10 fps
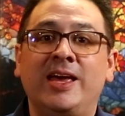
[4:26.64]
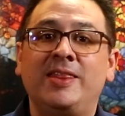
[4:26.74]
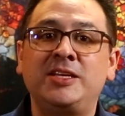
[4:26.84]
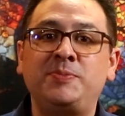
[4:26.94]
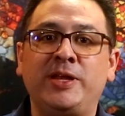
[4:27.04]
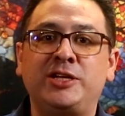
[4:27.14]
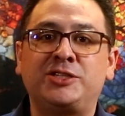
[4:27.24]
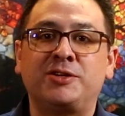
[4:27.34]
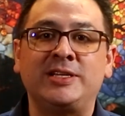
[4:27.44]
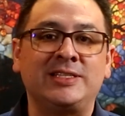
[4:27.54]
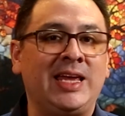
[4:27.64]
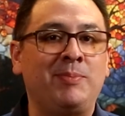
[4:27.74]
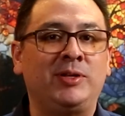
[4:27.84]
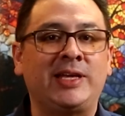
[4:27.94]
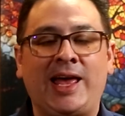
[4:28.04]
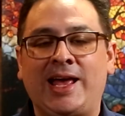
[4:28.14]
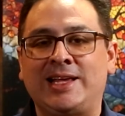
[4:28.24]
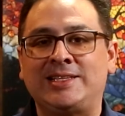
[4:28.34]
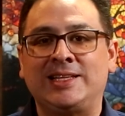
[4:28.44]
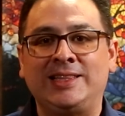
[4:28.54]
This miniature is labeled
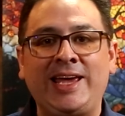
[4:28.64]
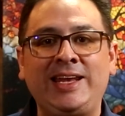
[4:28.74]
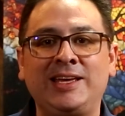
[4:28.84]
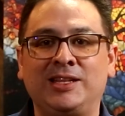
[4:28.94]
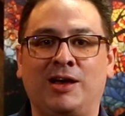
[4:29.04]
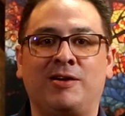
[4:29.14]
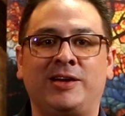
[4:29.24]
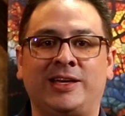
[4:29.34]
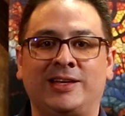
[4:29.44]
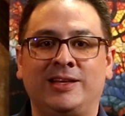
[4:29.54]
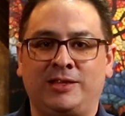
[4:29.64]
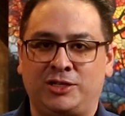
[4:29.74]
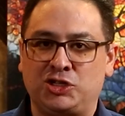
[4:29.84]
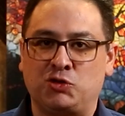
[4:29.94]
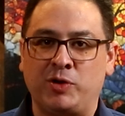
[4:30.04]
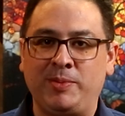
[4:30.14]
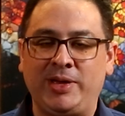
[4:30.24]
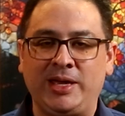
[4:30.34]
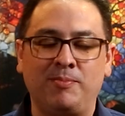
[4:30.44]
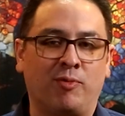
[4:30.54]
as Lady Ilaria, the
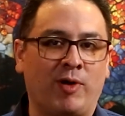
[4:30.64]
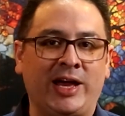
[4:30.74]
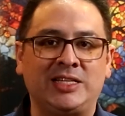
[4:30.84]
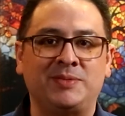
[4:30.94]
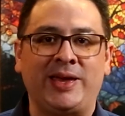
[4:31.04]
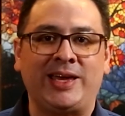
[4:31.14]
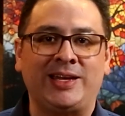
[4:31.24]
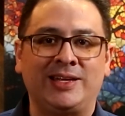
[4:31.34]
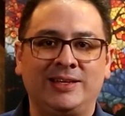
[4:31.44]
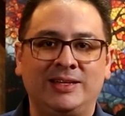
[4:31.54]
Screaming Bridesmaid.